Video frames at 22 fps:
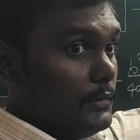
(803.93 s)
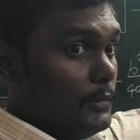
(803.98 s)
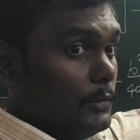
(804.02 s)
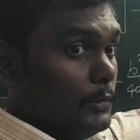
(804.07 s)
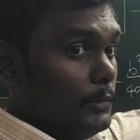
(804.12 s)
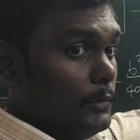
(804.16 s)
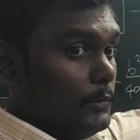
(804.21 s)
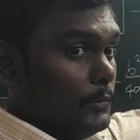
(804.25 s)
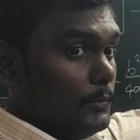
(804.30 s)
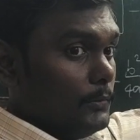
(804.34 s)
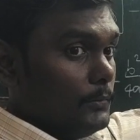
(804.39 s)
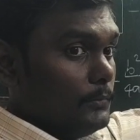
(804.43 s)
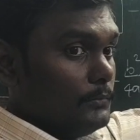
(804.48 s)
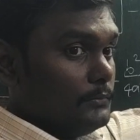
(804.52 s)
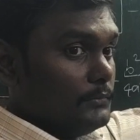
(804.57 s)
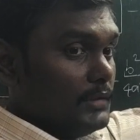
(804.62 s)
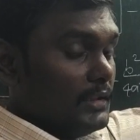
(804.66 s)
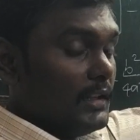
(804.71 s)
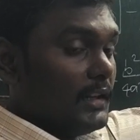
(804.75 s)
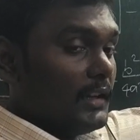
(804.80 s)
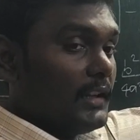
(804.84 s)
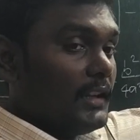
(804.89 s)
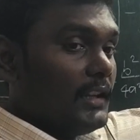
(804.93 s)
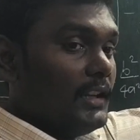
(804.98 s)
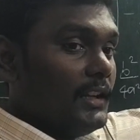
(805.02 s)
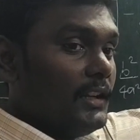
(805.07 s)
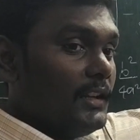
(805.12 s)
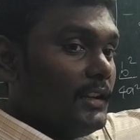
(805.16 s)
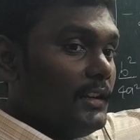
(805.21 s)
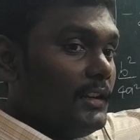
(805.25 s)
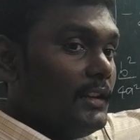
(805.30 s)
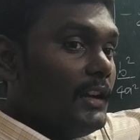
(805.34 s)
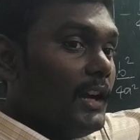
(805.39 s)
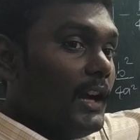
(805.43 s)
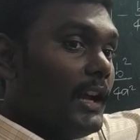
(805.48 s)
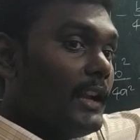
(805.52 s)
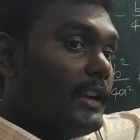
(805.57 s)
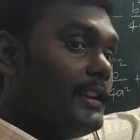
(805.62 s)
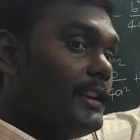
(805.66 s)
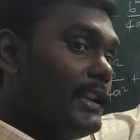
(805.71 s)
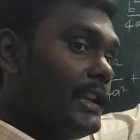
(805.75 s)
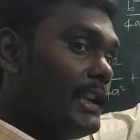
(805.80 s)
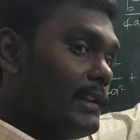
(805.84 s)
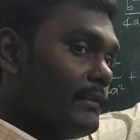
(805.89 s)
No, real and
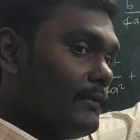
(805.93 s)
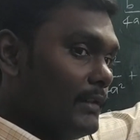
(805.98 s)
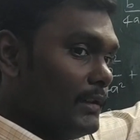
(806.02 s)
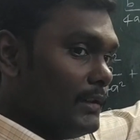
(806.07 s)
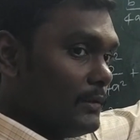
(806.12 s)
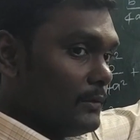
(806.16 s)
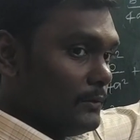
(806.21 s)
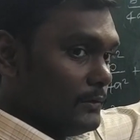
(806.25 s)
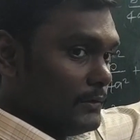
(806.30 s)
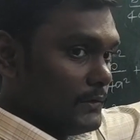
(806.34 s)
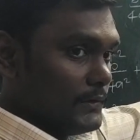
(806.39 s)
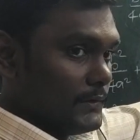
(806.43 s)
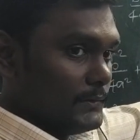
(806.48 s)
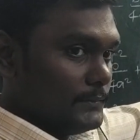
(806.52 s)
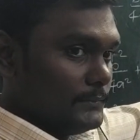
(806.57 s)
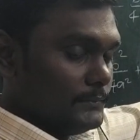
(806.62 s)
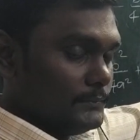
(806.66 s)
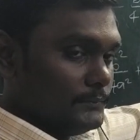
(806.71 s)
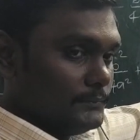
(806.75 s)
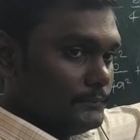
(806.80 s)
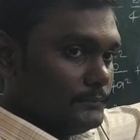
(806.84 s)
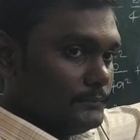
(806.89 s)
unequal roots.